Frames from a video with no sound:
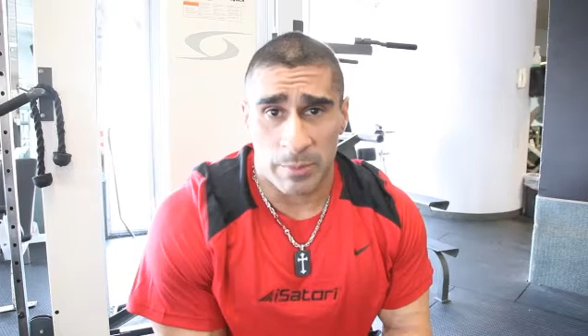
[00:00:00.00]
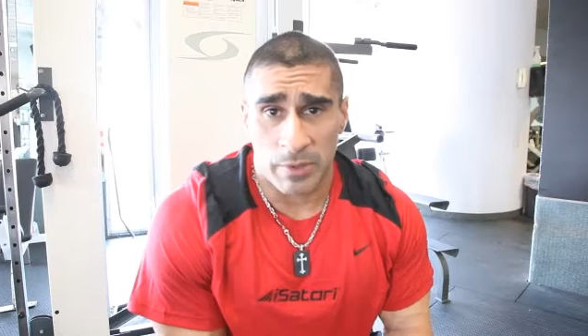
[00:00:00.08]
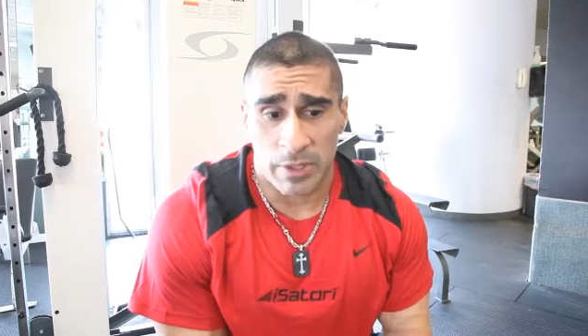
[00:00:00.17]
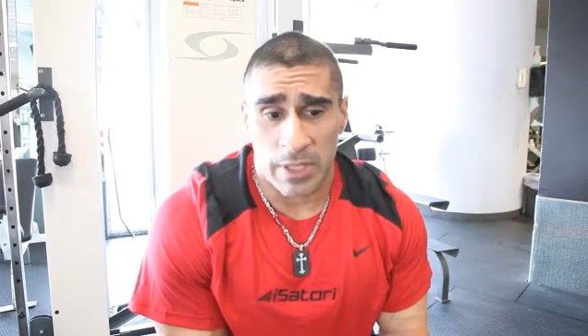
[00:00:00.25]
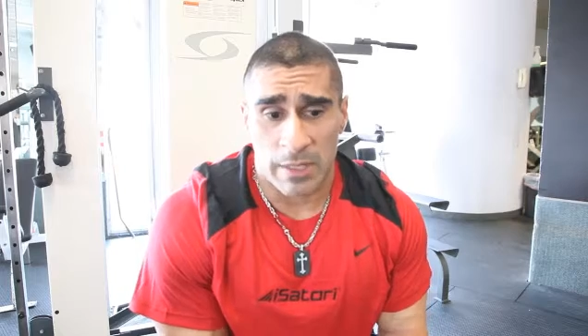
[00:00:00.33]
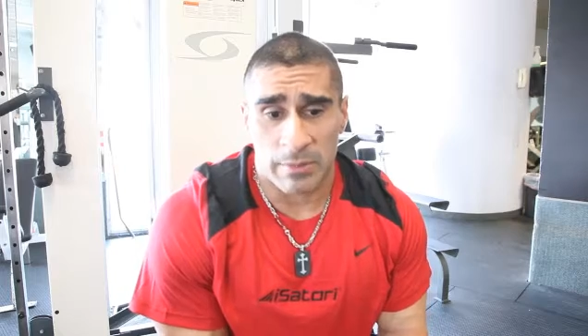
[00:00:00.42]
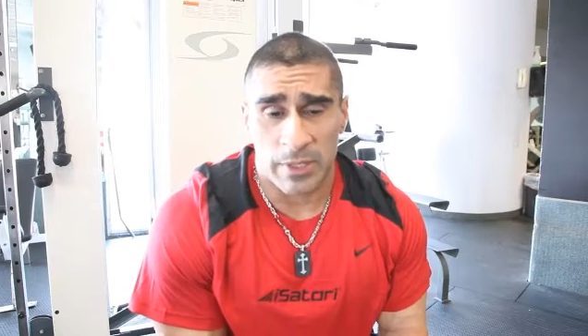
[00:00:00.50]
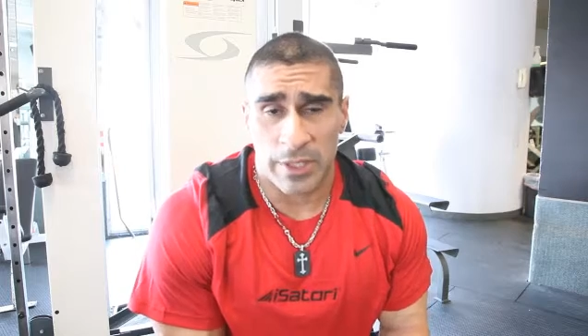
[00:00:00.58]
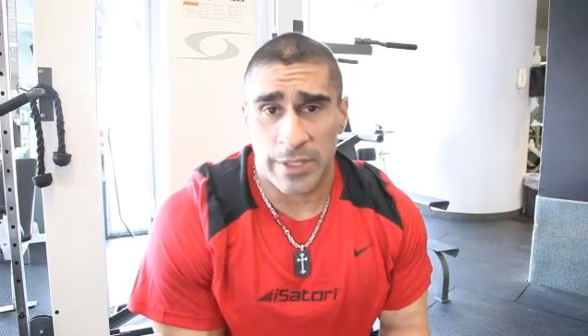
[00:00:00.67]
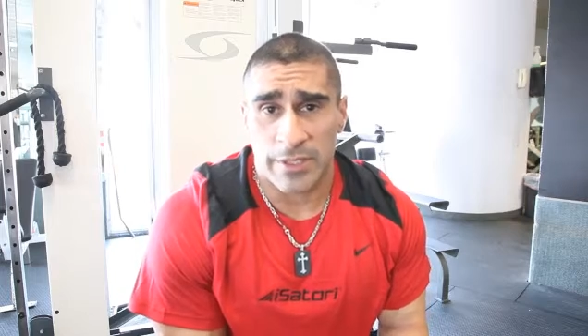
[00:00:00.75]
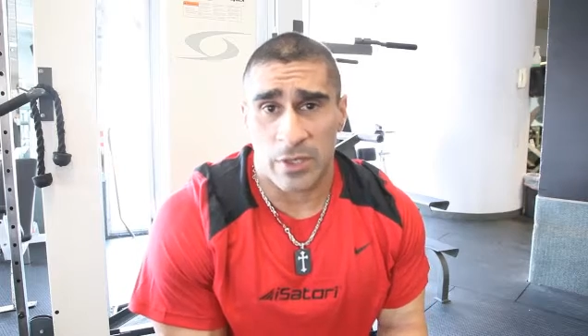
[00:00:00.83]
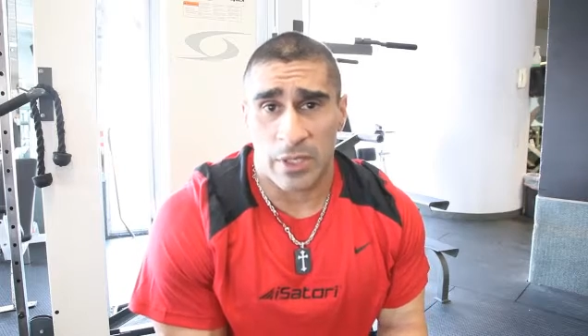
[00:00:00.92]
We'll put a lot of
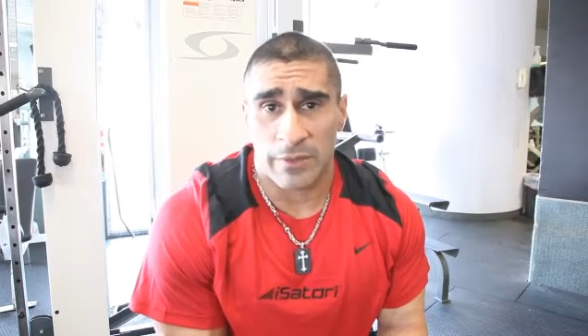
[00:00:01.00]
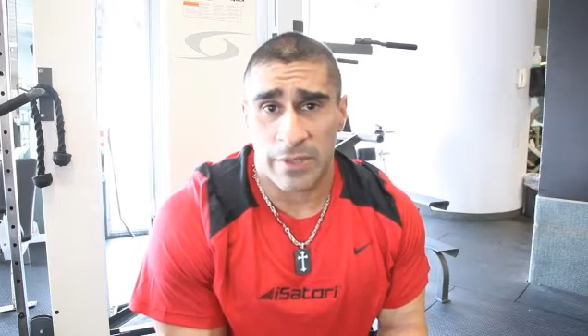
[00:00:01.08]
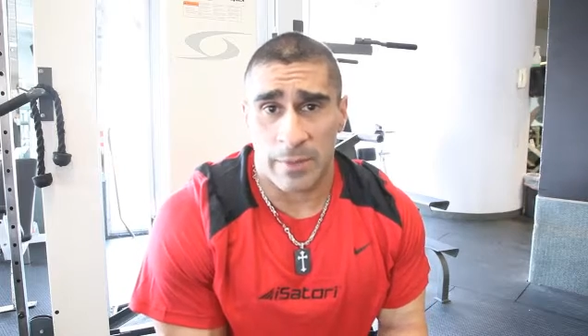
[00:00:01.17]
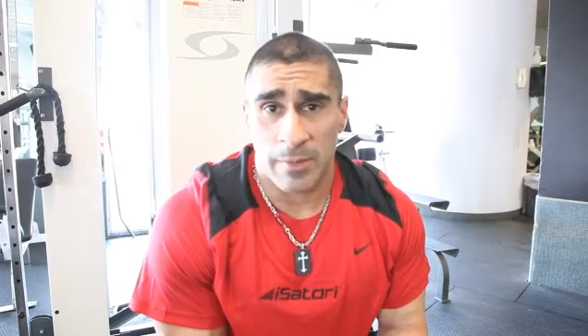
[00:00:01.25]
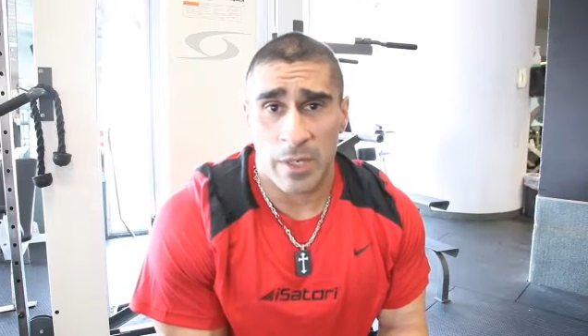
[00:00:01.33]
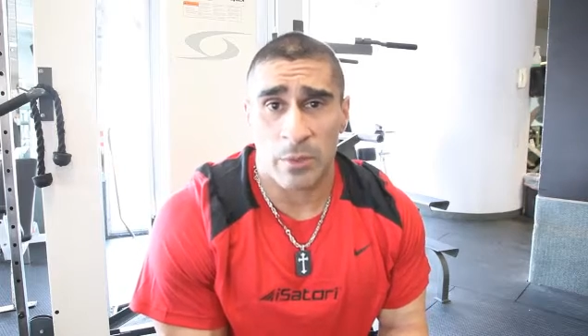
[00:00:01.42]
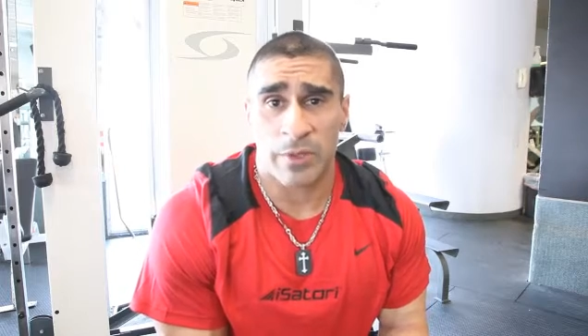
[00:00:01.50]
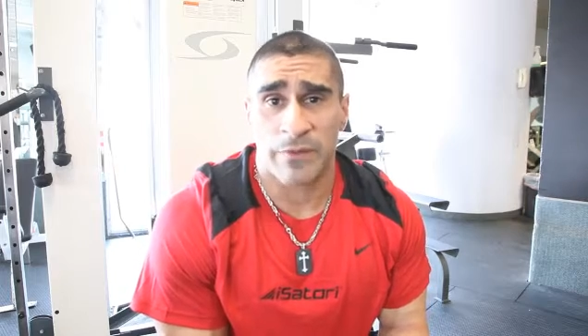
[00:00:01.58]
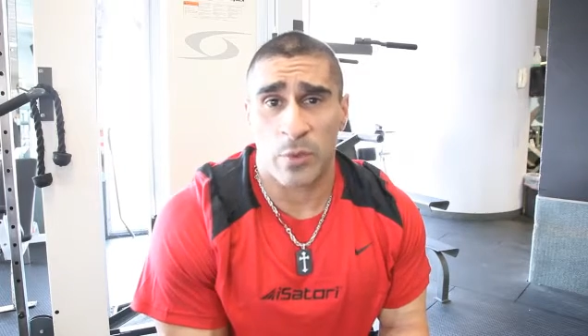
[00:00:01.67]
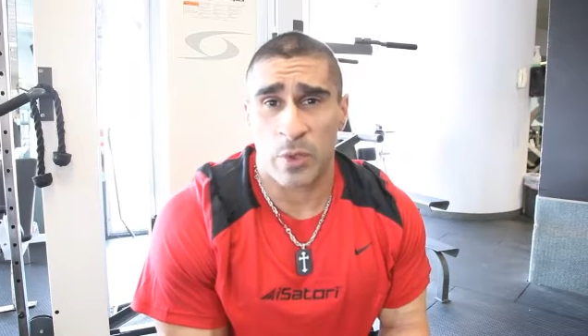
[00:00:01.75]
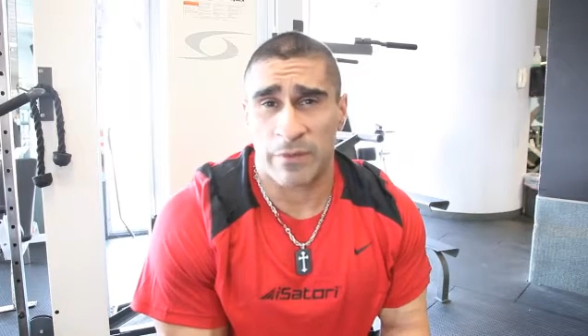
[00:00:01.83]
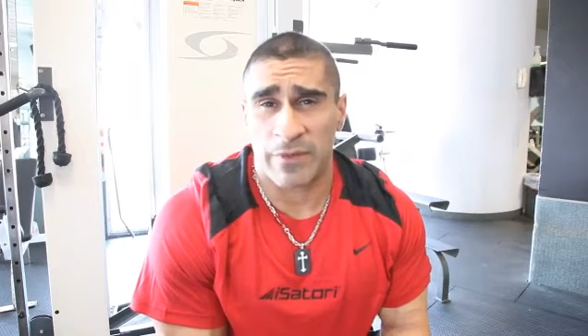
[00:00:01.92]
blood into all of them with
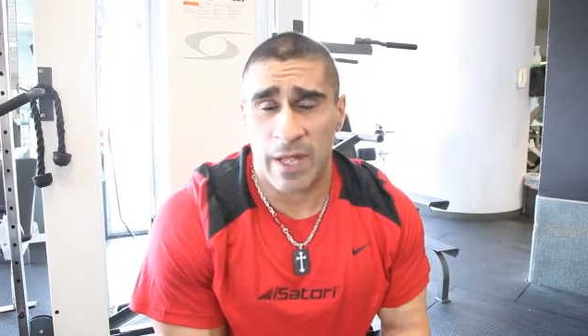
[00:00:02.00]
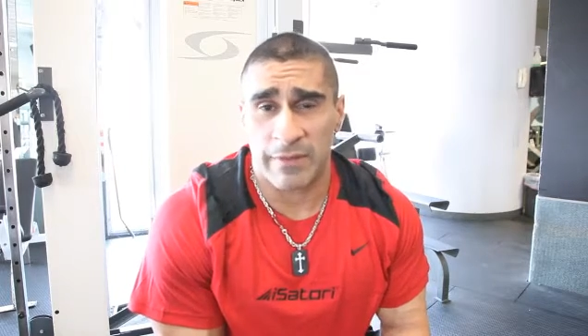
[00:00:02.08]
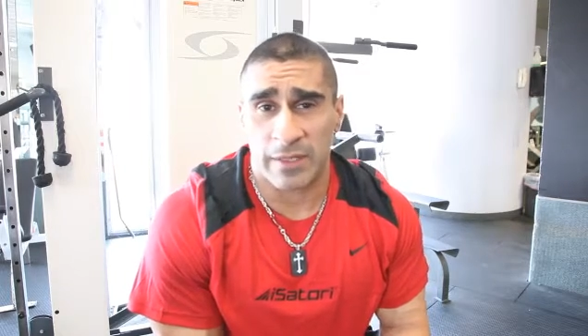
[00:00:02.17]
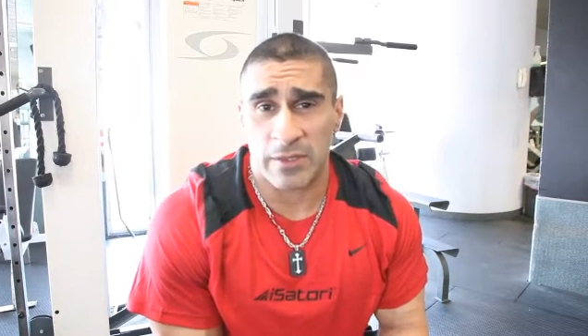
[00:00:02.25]
4 or 5